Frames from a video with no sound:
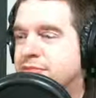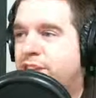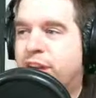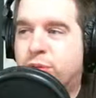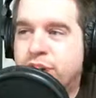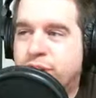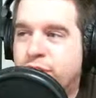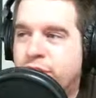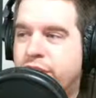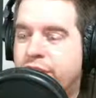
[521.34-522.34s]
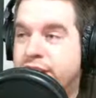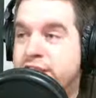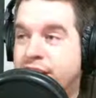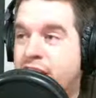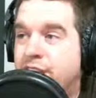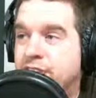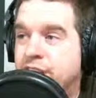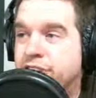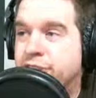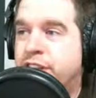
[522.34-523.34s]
So they run you over, or they just get out and start shooting at you?